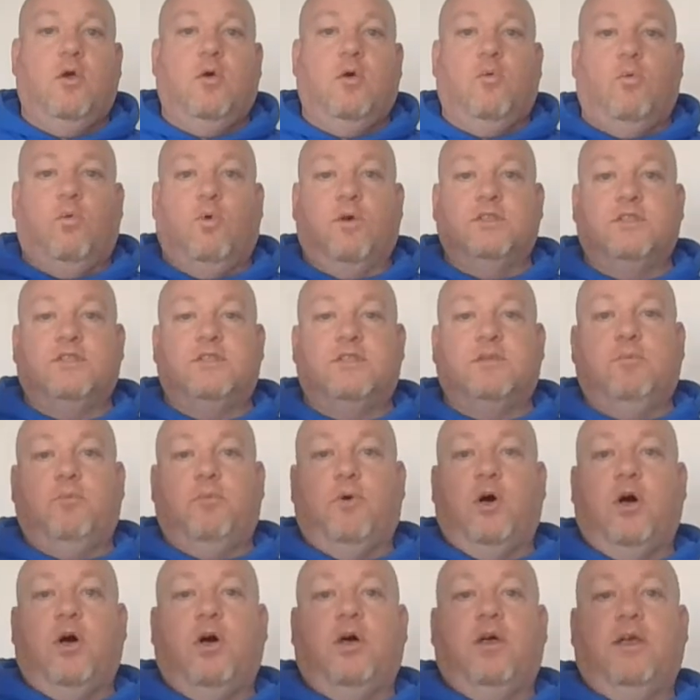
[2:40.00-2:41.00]
Once the
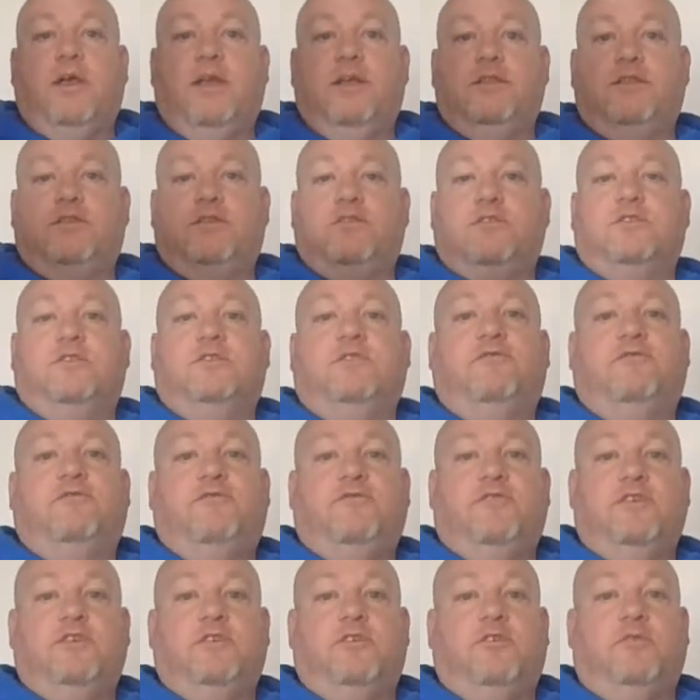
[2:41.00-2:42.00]
ball enters the
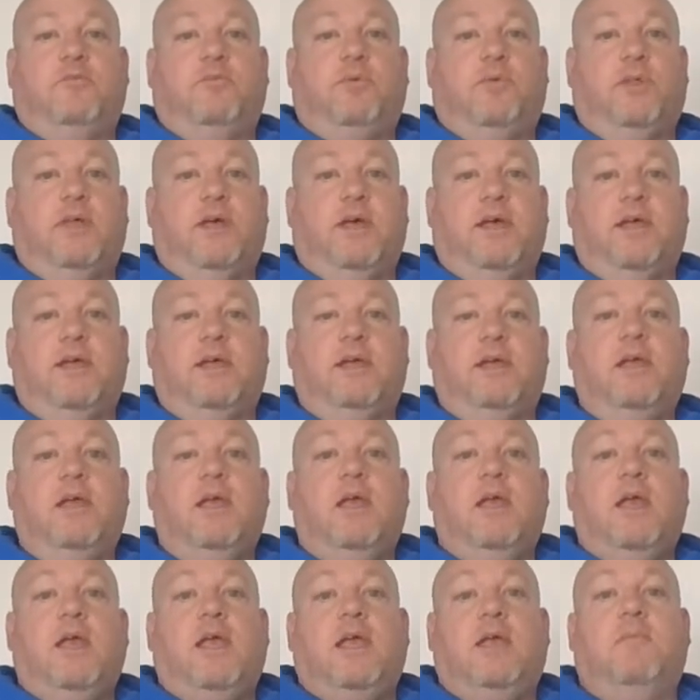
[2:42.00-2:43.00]
field of play,
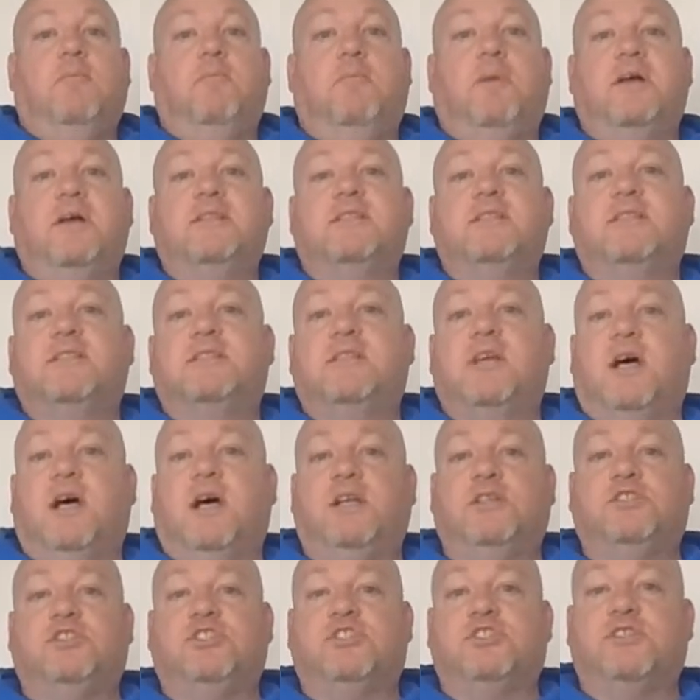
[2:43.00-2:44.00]
it must
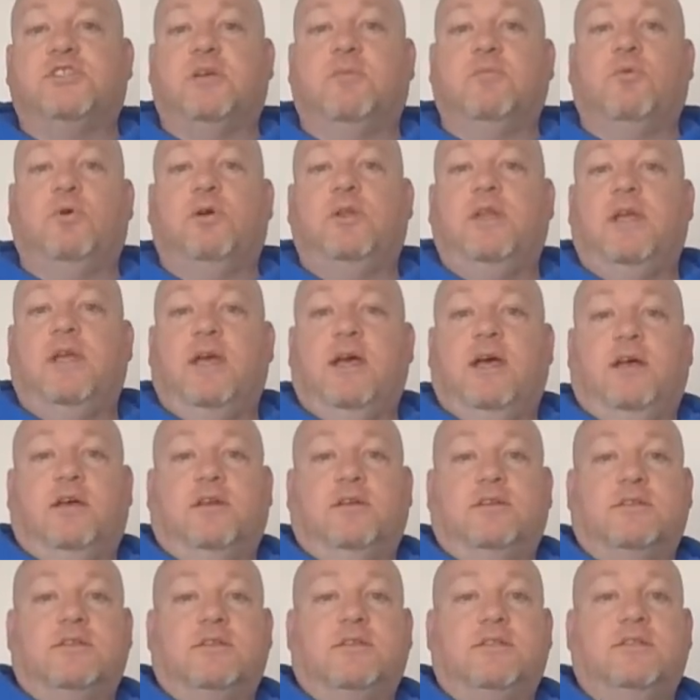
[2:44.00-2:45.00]
touch someone
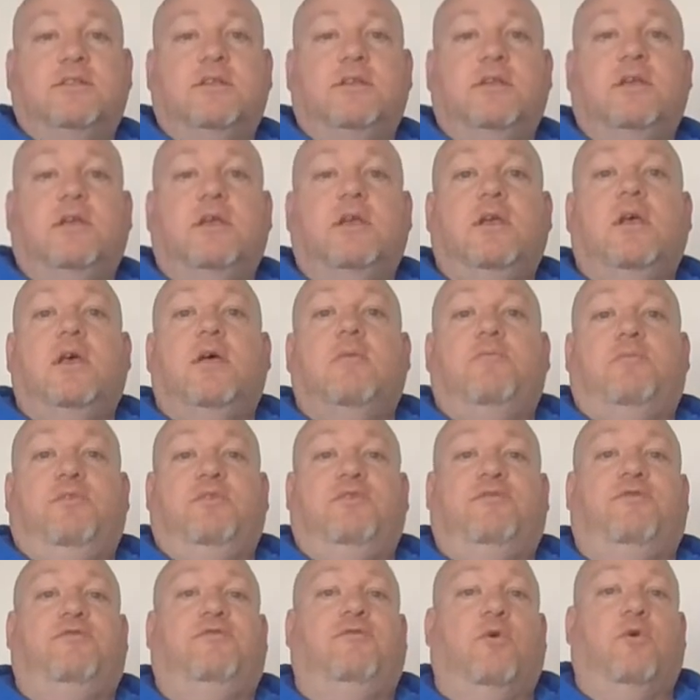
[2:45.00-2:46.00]
else
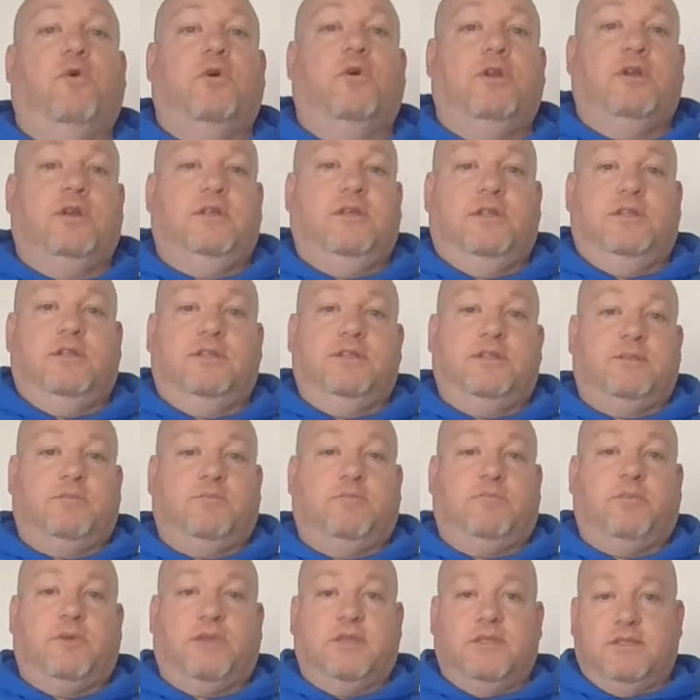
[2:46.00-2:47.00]
before it is
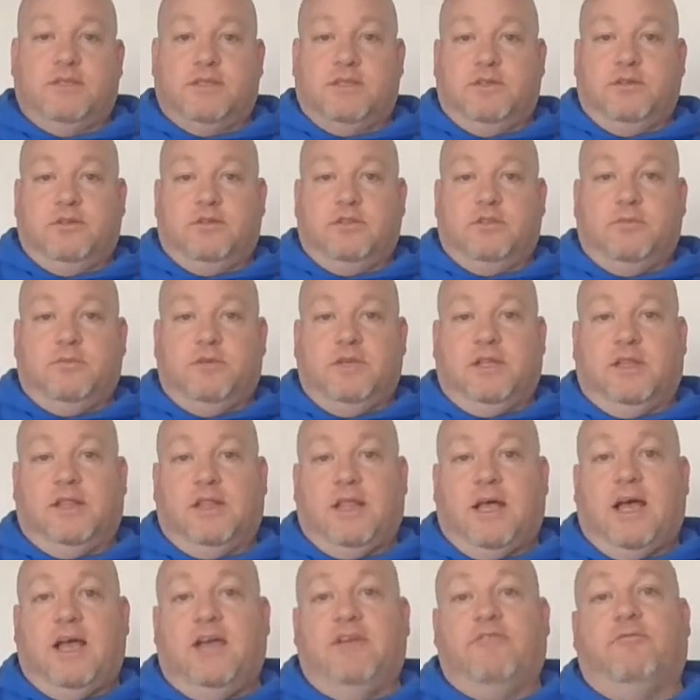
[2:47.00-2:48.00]
considered to be a
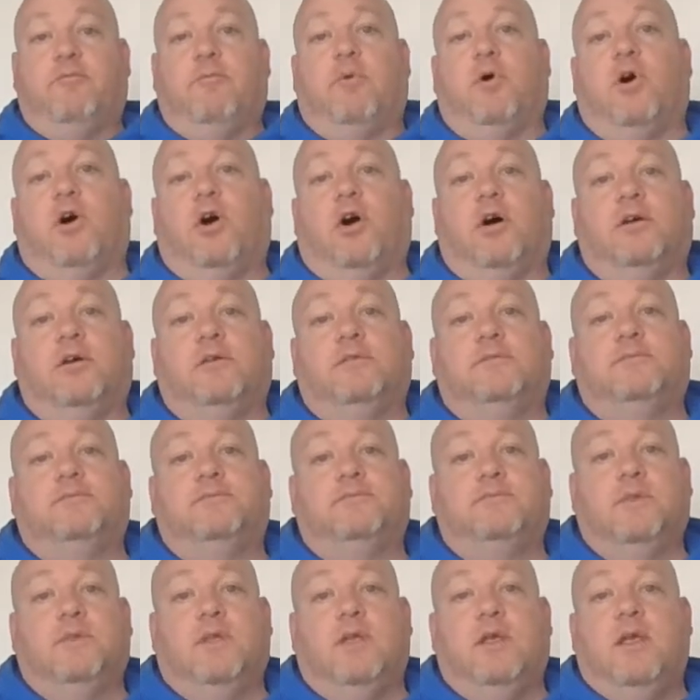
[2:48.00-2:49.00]
live ball.
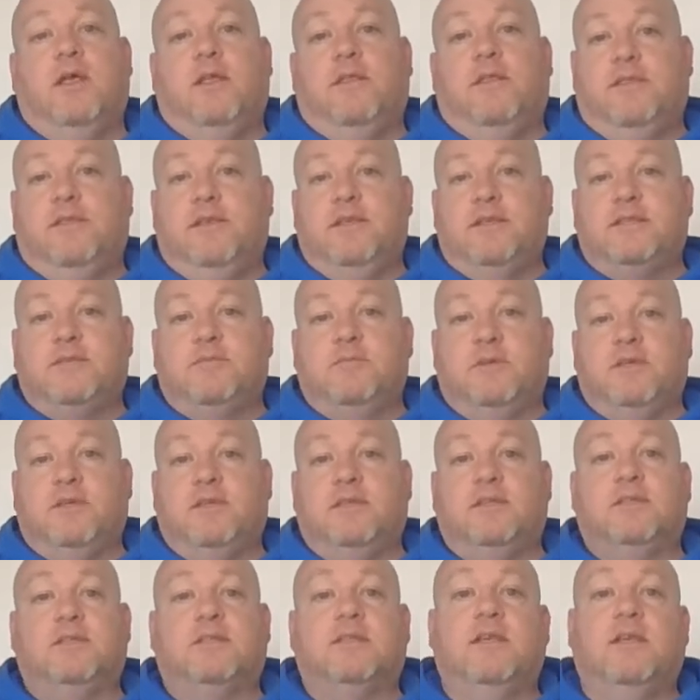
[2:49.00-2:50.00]
This
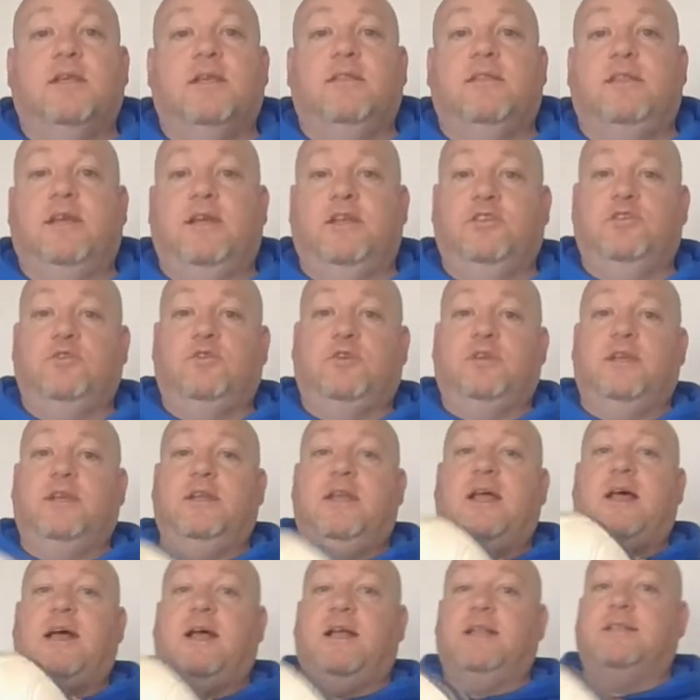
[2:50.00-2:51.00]
means that you
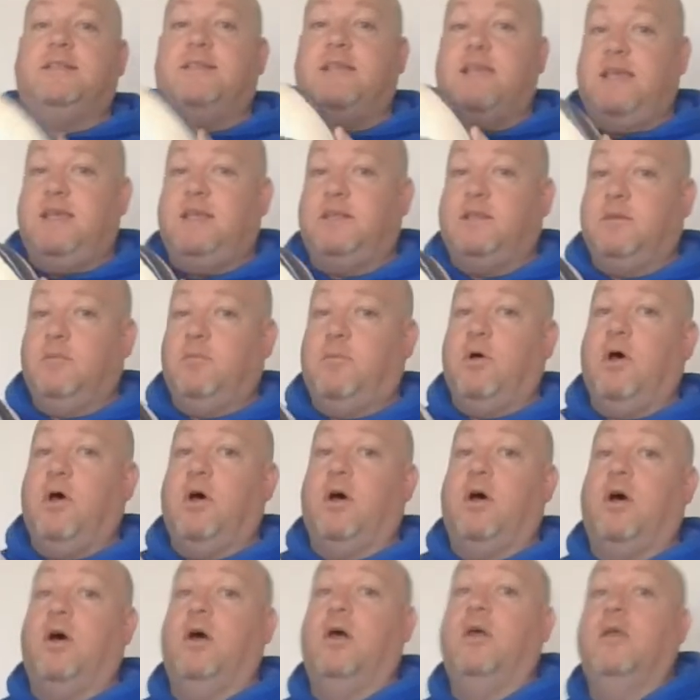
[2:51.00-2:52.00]
cannot take the
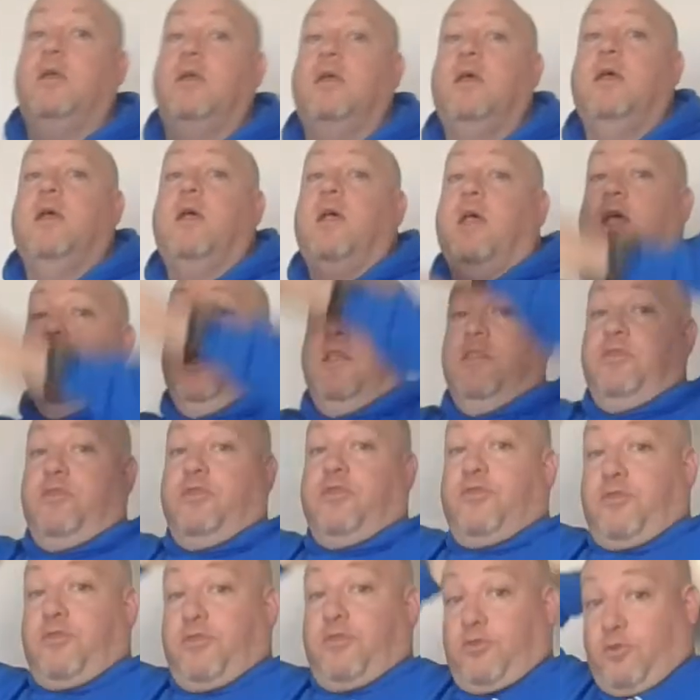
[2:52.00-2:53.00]
ball and
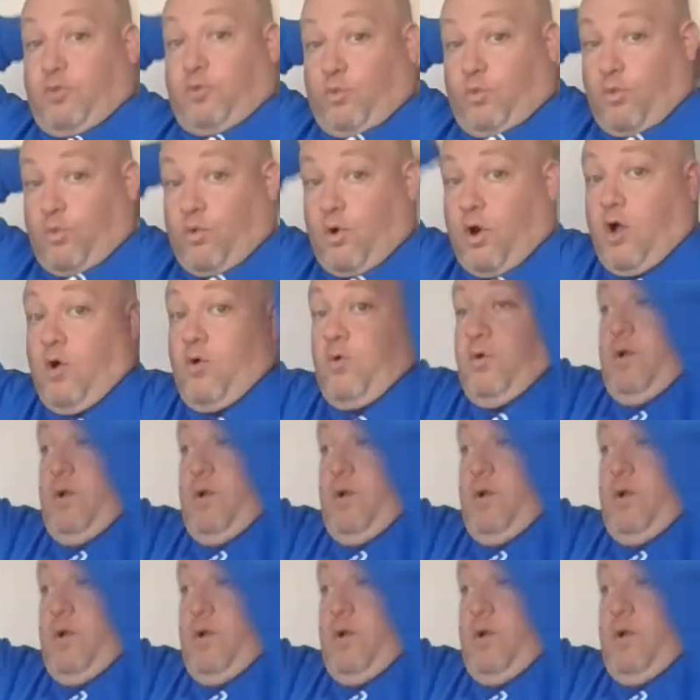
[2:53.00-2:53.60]
throw